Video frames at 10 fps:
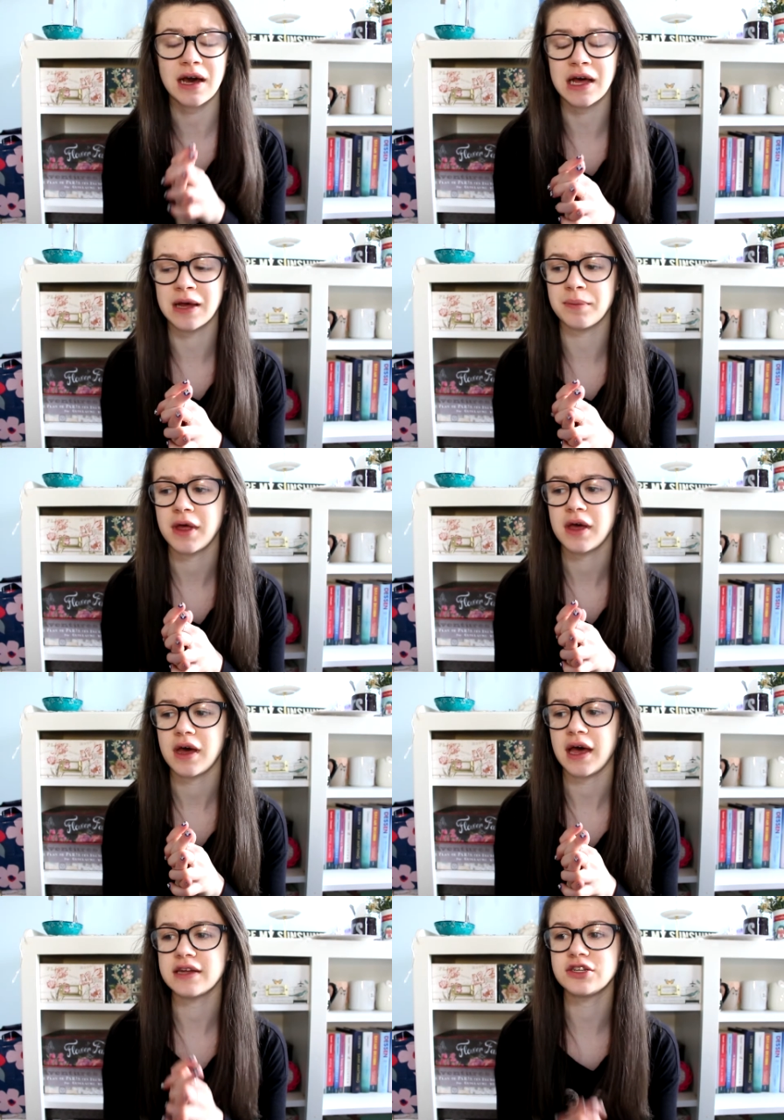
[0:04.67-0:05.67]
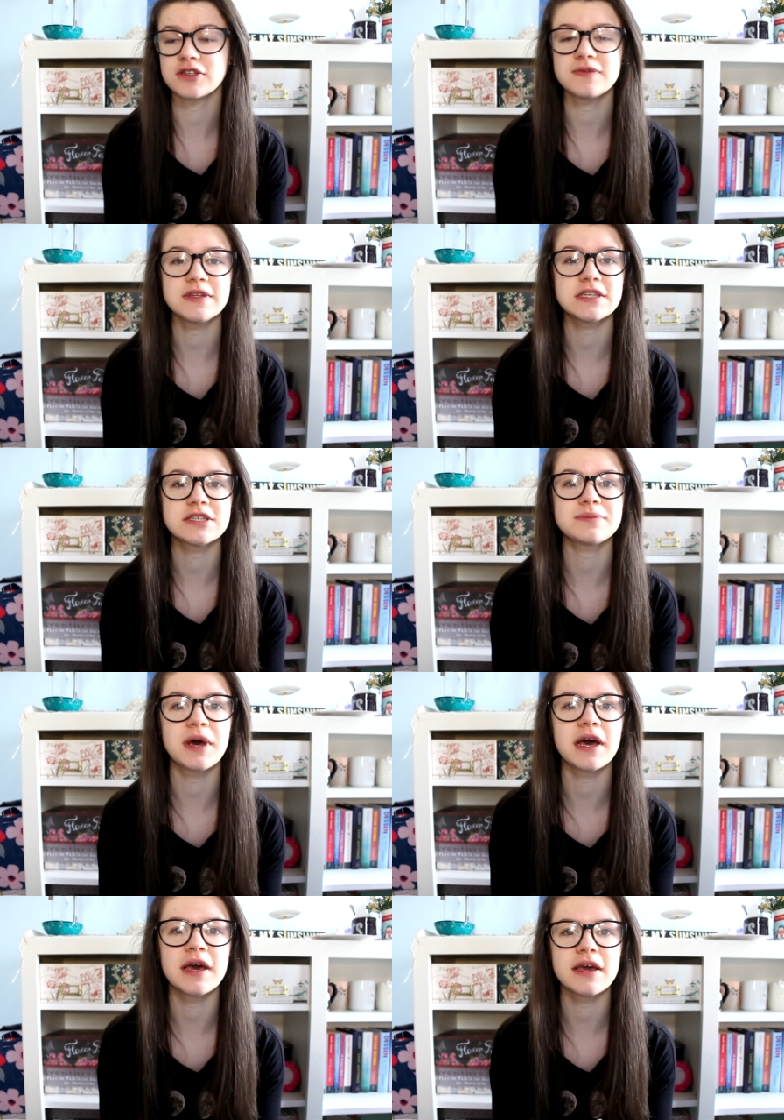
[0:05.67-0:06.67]
Um, I just finished
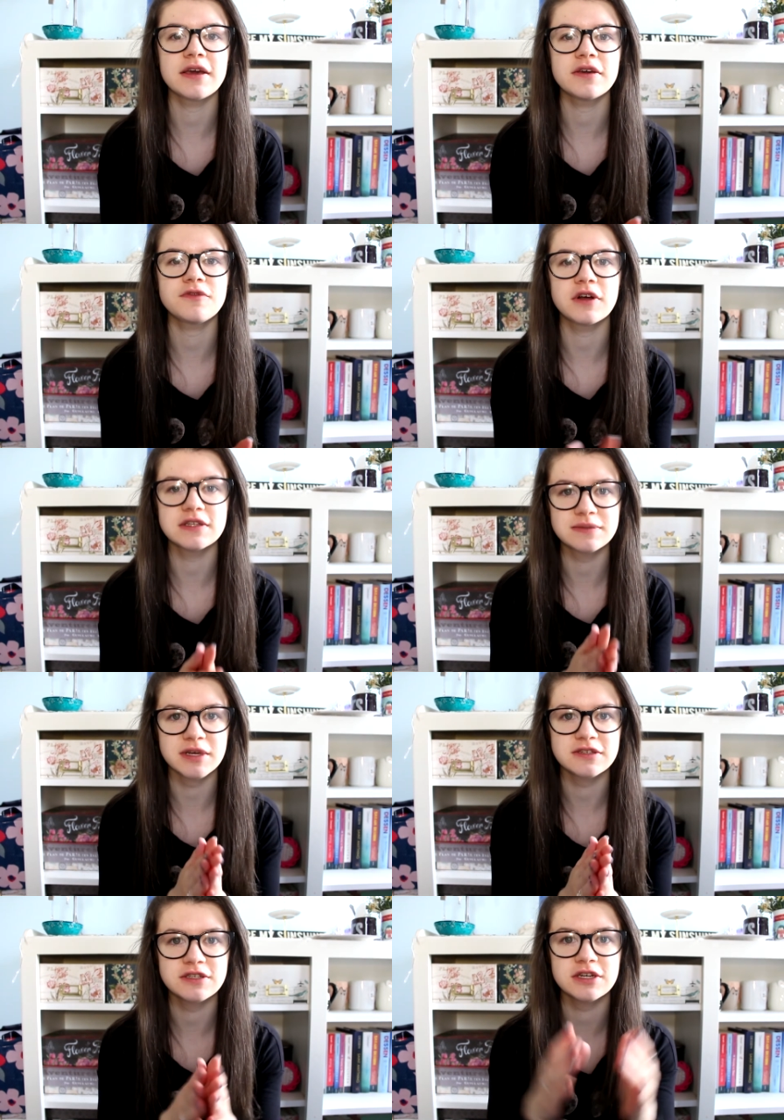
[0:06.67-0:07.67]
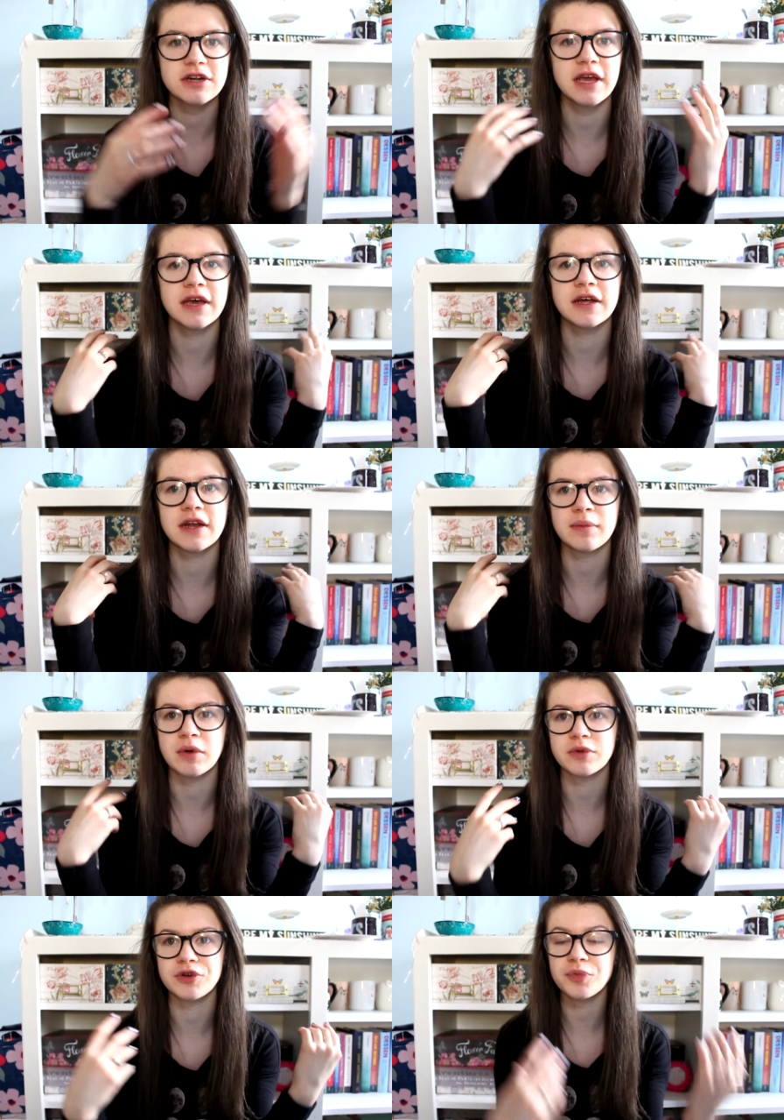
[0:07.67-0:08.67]
my fall semester and I'm
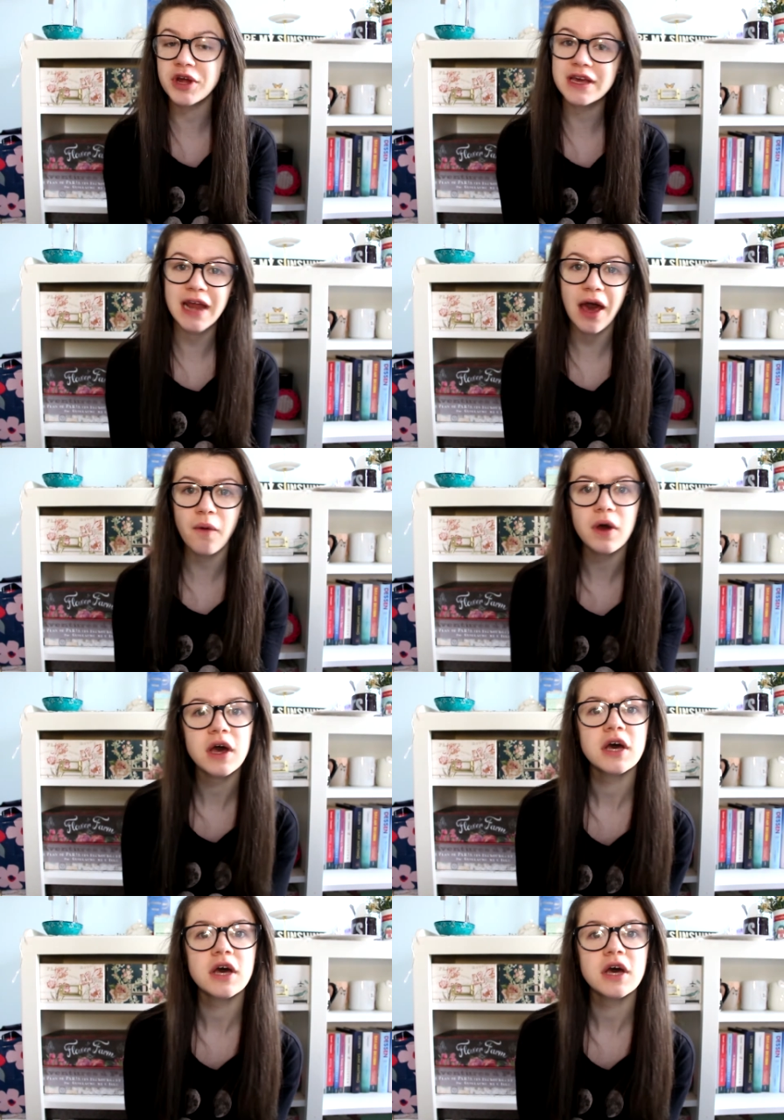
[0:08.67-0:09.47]
on winter break now,